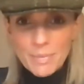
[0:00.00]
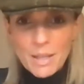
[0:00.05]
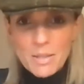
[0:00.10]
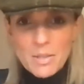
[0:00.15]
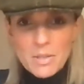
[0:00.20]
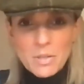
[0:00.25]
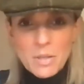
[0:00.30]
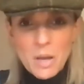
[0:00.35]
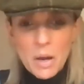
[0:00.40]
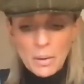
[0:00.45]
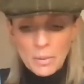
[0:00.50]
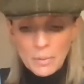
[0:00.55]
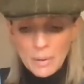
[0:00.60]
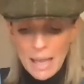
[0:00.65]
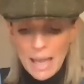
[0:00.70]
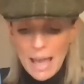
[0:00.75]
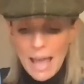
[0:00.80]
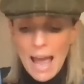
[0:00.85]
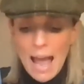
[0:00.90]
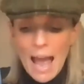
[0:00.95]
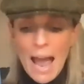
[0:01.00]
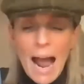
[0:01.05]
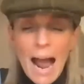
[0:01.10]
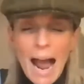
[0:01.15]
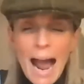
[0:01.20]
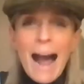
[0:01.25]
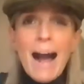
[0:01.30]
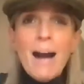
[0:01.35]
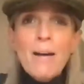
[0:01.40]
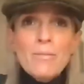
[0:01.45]
So
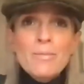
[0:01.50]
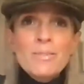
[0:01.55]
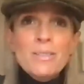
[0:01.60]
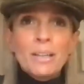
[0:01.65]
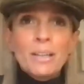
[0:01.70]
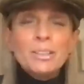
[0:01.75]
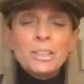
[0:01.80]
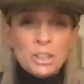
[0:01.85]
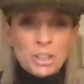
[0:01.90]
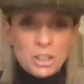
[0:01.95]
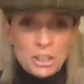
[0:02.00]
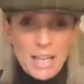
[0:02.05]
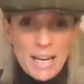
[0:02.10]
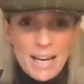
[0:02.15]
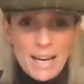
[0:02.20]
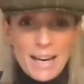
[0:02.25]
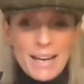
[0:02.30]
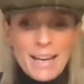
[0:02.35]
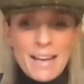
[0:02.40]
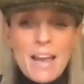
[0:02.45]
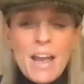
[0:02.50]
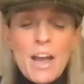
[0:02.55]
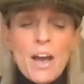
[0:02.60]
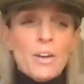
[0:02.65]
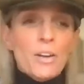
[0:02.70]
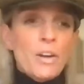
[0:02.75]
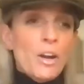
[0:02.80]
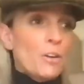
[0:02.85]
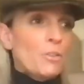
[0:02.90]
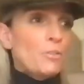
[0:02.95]
how does she
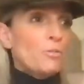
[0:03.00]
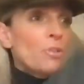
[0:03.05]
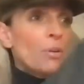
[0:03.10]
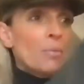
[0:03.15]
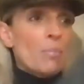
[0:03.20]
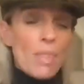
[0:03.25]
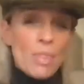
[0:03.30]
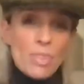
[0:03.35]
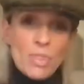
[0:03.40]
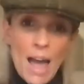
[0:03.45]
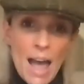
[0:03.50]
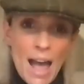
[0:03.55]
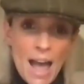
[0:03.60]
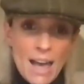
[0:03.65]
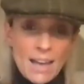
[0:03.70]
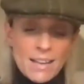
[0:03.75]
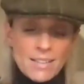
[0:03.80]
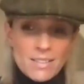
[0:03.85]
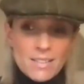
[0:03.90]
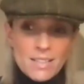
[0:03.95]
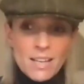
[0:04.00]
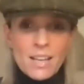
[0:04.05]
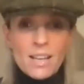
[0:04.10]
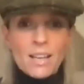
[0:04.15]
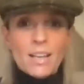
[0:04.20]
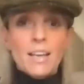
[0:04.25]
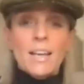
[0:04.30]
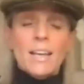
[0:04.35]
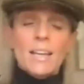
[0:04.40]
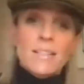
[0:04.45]
go from that
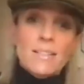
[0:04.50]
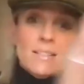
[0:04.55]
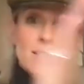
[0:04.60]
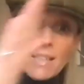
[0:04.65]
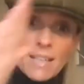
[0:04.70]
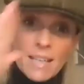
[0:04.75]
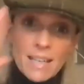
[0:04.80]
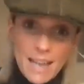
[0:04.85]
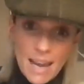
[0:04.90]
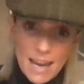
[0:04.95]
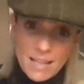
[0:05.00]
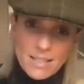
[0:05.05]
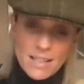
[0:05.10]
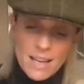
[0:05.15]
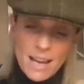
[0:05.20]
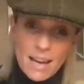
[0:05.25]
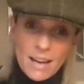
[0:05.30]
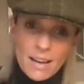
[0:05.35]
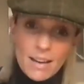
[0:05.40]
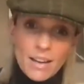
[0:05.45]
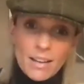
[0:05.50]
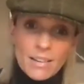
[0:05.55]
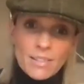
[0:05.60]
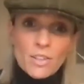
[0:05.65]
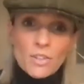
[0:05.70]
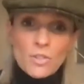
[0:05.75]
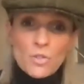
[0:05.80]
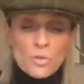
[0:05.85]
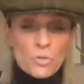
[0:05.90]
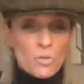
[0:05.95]
to getting
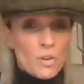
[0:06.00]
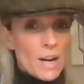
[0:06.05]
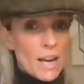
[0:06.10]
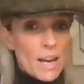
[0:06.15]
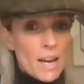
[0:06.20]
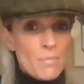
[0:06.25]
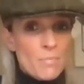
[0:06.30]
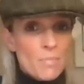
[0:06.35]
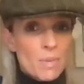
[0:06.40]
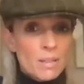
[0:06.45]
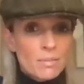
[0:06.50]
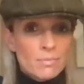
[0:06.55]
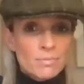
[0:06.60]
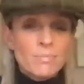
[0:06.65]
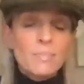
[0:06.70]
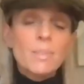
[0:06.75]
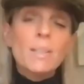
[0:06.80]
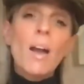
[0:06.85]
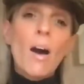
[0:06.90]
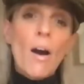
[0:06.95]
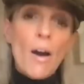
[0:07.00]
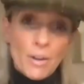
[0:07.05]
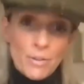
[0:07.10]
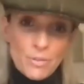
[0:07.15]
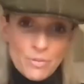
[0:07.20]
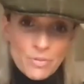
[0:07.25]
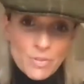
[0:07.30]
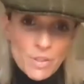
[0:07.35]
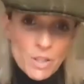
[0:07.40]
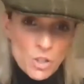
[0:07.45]
the dream
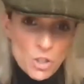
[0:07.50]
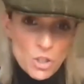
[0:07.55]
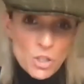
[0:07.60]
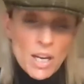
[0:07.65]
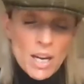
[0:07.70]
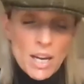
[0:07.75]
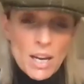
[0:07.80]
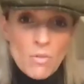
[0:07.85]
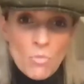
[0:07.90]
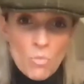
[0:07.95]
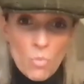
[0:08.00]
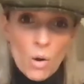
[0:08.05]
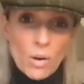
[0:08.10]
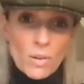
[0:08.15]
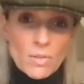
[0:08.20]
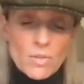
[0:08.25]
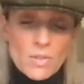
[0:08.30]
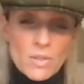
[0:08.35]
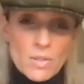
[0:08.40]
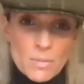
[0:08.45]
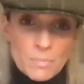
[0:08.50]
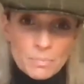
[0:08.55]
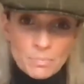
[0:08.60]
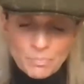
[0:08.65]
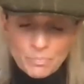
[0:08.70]
life that she wants?